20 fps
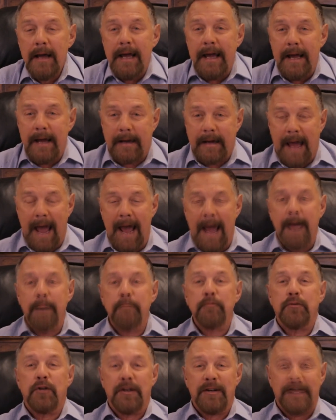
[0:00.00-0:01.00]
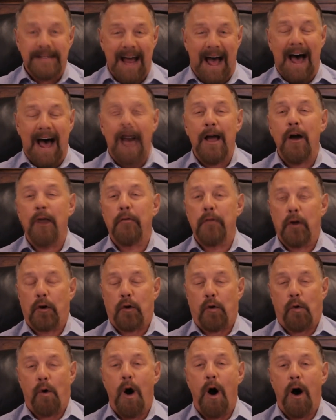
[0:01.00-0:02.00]
He came to die on the
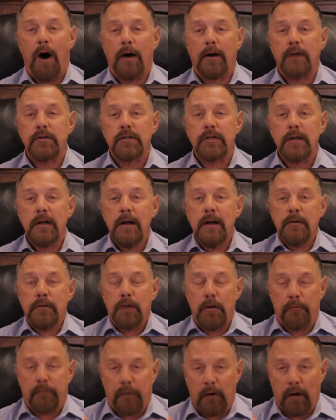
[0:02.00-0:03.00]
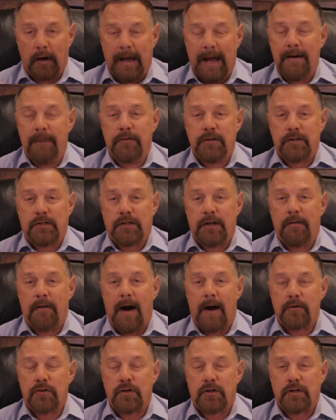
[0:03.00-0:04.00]
cross to forgive us
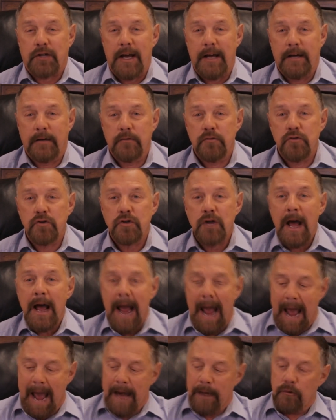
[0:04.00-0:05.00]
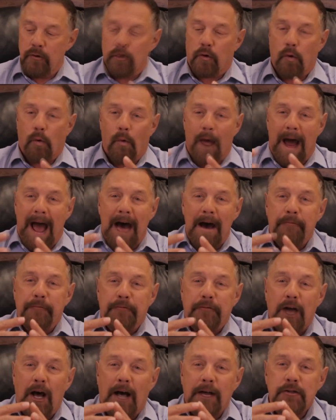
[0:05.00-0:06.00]
of our sins and
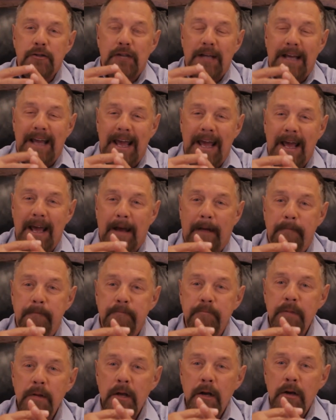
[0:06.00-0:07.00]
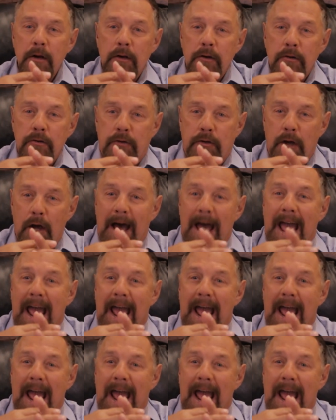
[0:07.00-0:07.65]
graft us in to